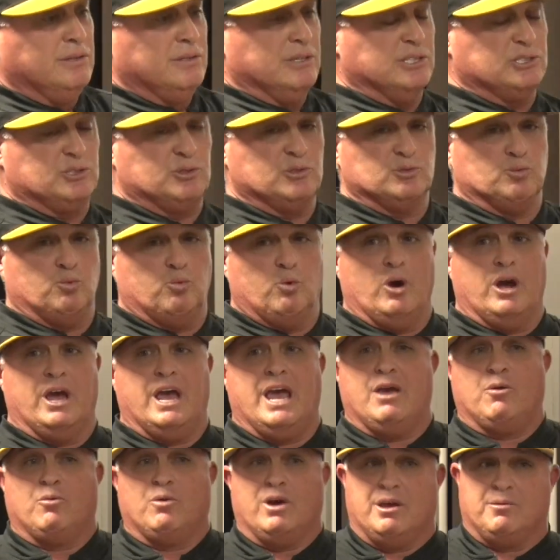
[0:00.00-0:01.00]
This was
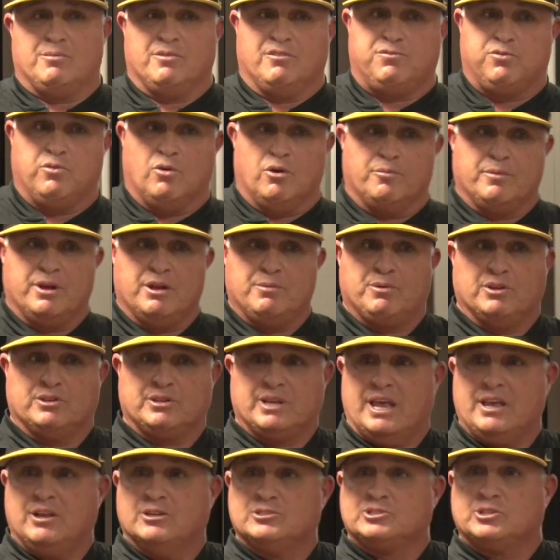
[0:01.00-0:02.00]
way, way before me, but
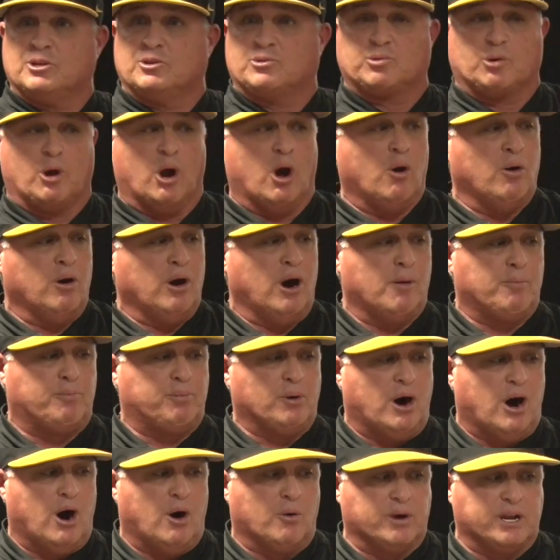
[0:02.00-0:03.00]
they used to throw a
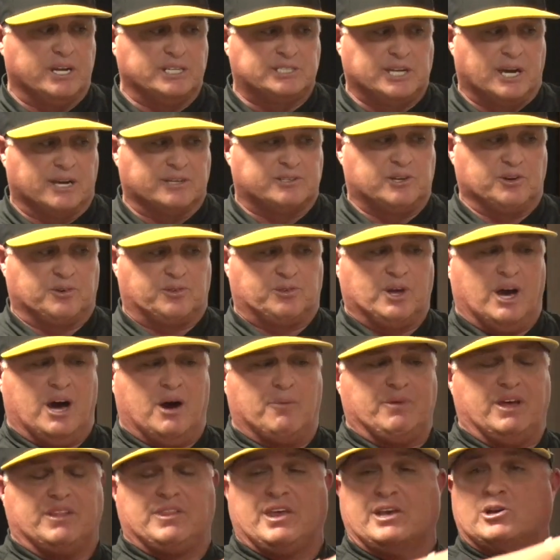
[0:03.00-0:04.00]
ball where you tucked your
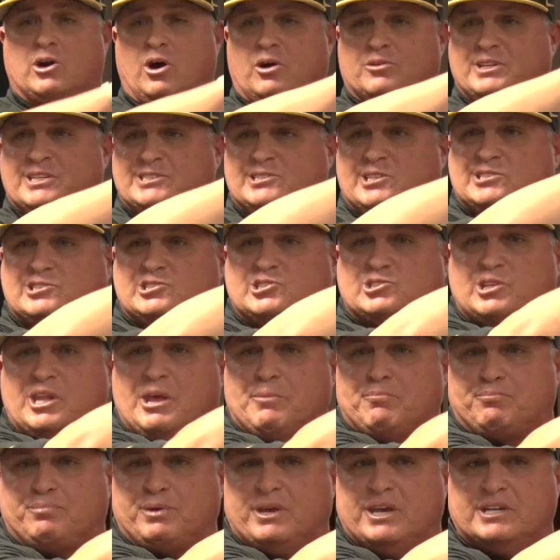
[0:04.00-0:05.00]
thumb, and they called this a
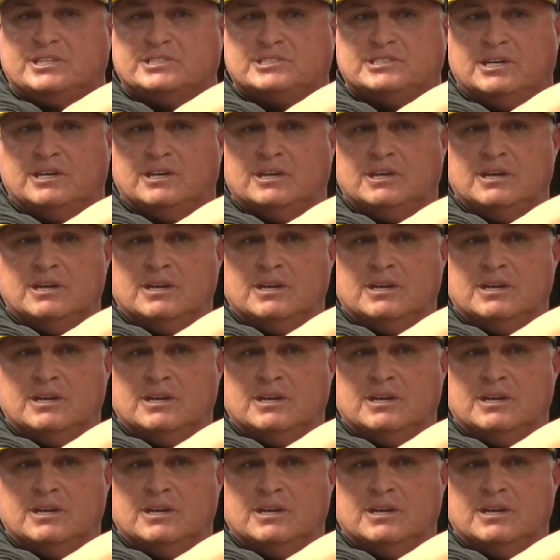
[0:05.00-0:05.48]
slip pitch.